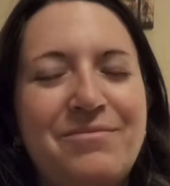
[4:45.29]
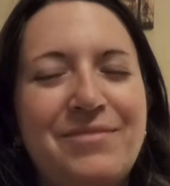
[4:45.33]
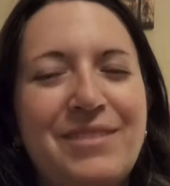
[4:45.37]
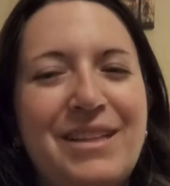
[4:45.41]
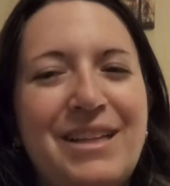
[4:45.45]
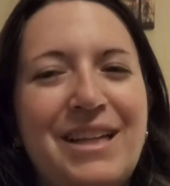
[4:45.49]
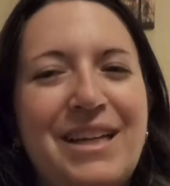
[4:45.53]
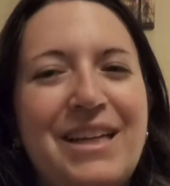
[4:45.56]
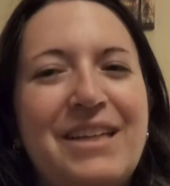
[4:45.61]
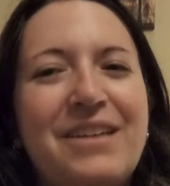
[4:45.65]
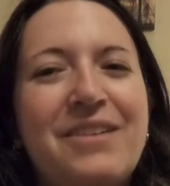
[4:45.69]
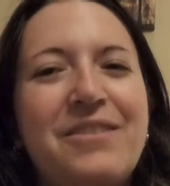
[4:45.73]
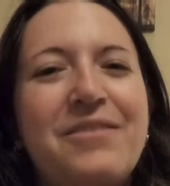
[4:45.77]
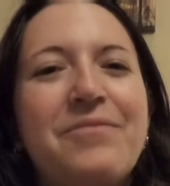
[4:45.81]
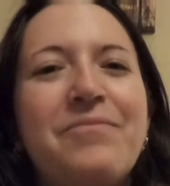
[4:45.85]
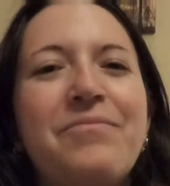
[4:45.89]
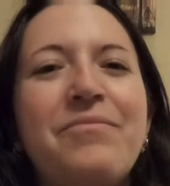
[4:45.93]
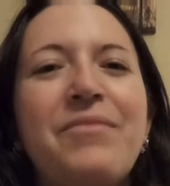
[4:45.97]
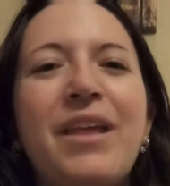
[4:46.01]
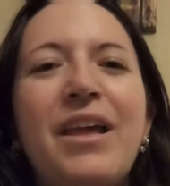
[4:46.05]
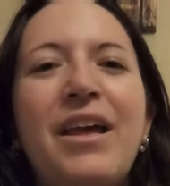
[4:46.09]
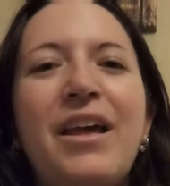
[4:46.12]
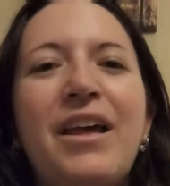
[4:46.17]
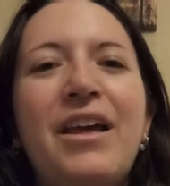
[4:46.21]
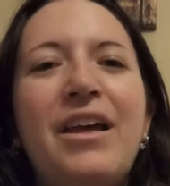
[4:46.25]
like,
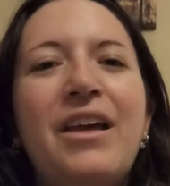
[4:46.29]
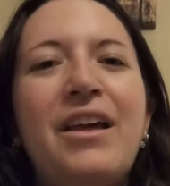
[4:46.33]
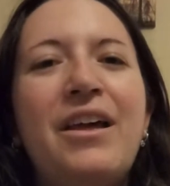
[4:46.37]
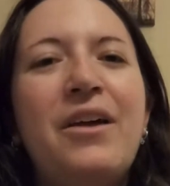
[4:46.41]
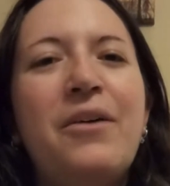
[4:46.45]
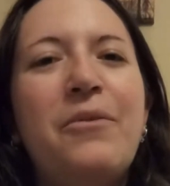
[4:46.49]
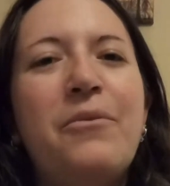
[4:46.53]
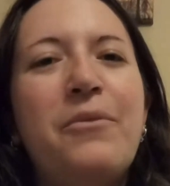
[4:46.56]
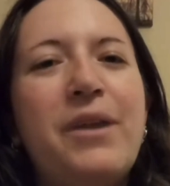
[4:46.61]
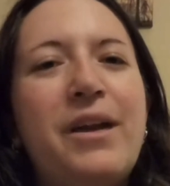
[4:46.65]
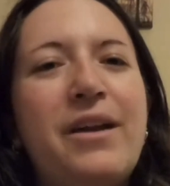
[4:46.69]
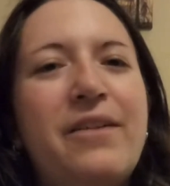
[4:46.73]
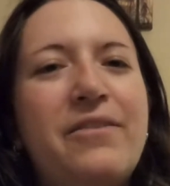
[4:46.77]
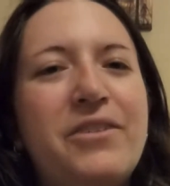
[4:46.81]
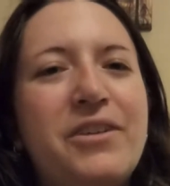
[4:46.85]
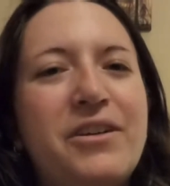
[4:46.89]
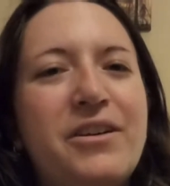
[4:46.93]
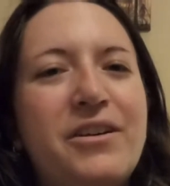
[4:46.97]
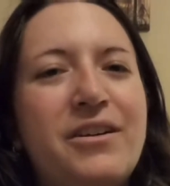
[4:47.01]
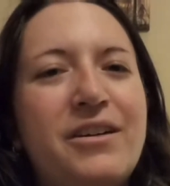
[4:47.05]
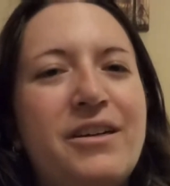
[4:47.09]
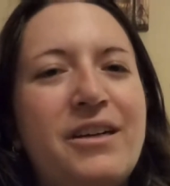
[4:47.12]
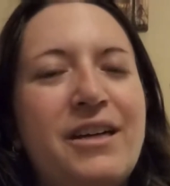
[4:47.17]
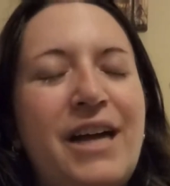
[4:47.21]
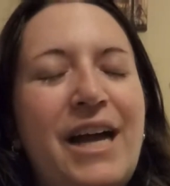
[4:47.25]

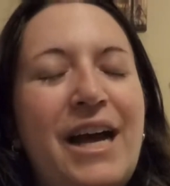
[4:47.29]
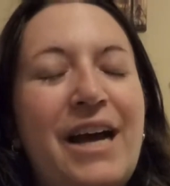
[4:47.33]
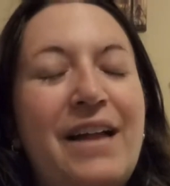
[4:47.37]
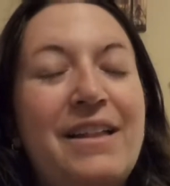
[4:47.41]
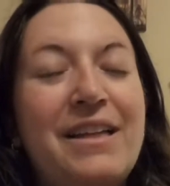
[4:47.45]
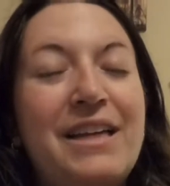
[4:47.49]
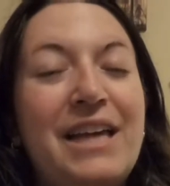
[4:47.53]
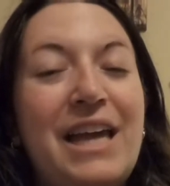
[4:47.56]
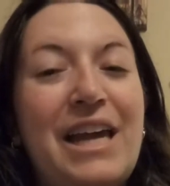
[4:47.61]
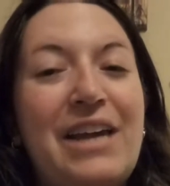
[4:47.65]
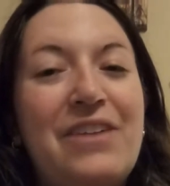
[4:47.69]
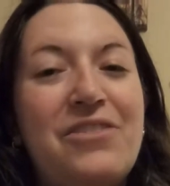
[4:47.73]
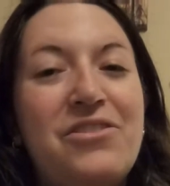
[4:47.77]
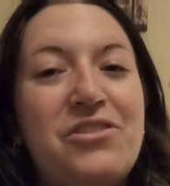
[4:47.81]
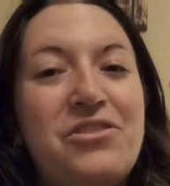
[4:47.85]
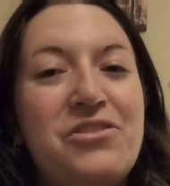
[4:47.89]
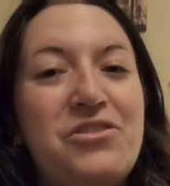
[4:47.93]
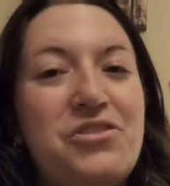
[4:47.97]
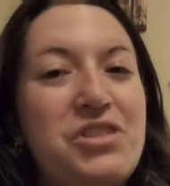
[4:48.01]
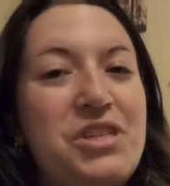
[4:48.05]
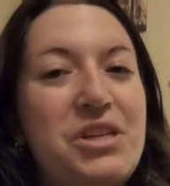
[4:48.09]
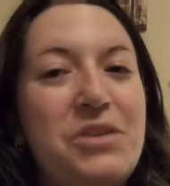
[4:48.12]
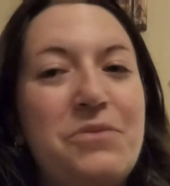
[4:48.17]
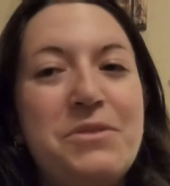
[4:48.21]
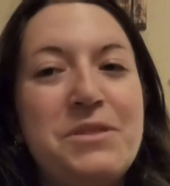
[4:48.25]
whatever
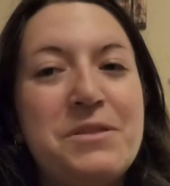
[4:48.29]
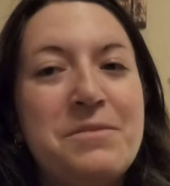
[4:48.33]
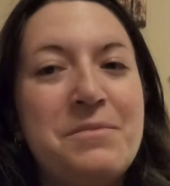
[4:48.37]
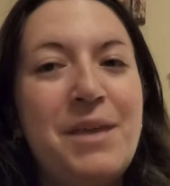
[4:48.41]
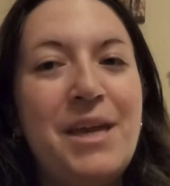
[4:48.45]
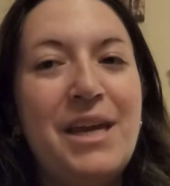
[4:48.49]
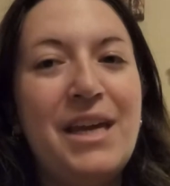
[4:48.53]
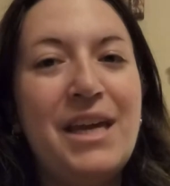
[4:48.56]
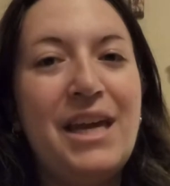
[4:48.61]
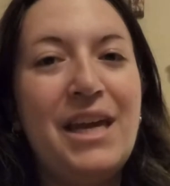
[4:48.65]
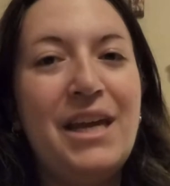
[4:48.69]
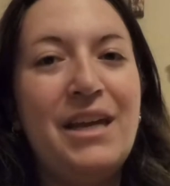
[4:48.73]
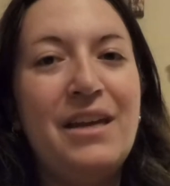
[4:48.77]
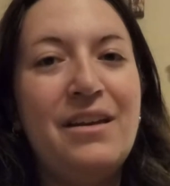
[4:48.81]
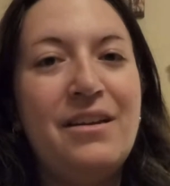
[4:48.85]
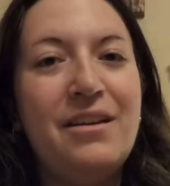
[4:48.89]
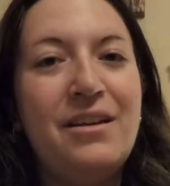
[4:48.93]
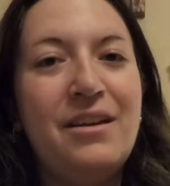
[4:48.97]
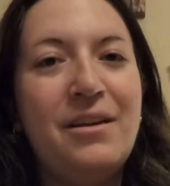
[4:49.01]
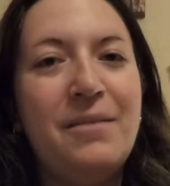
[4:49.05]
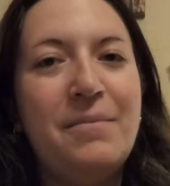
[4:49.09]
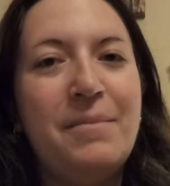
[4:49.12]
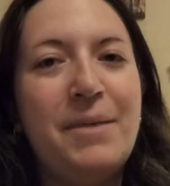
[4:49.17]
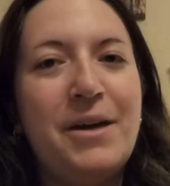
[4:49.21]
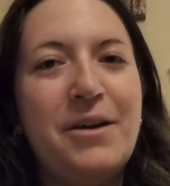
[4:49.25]
allegations she was making
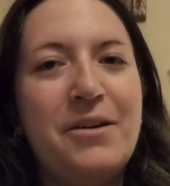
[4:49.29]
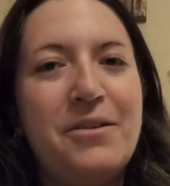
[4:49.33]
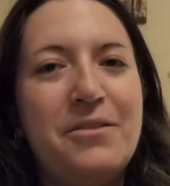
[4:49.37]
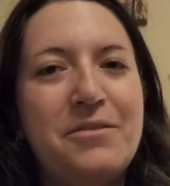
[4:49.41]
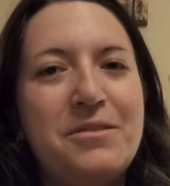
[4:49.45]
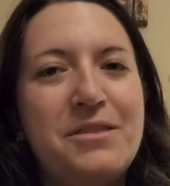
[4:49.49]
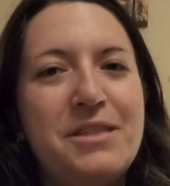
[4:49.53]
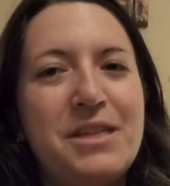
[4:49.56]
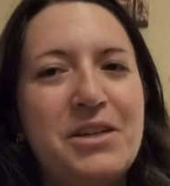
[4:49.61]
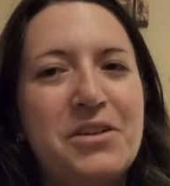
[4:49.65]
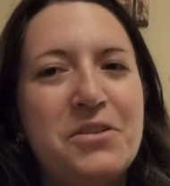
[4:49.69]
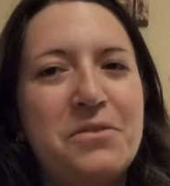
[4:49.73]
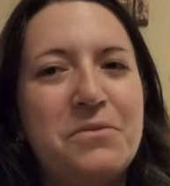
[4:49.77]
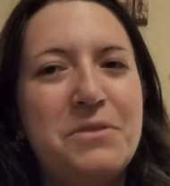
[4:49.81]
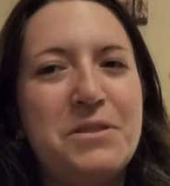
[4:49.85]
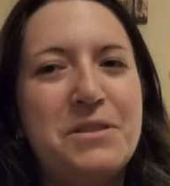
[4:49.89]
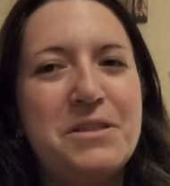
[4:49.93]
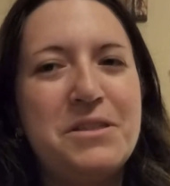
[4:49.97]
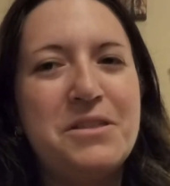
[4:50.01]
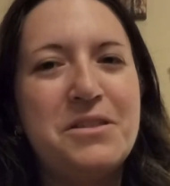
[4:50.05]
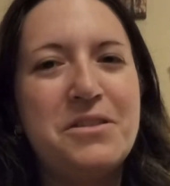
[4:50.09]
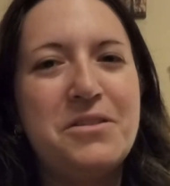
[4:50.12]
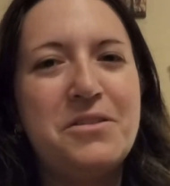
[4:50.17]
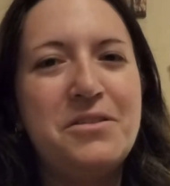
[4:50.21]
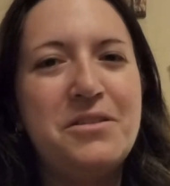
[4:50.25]
about sexual
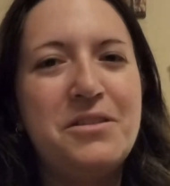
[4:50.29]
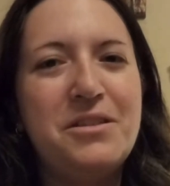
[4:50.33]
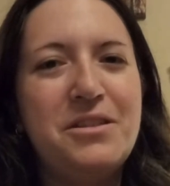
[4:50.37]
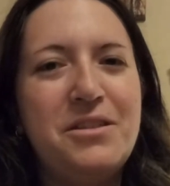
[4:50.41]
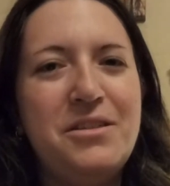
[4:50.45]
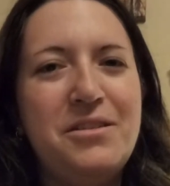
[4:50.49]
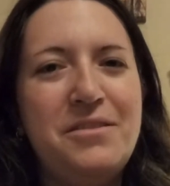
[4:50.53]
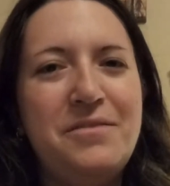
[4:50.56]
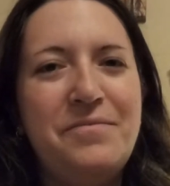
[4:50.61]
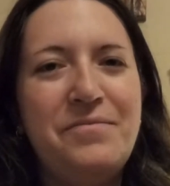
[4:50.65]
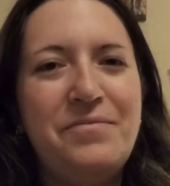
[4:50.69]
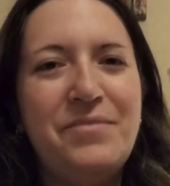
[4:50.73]
assault.